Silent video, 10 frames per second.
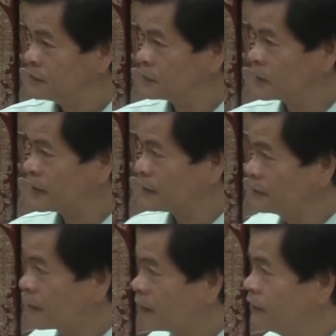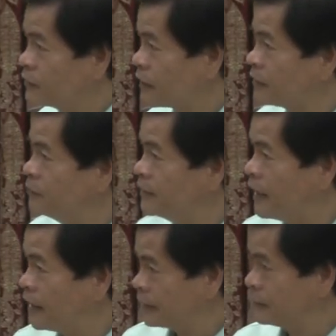forgetting the things that are
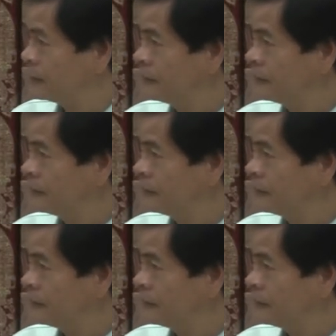behind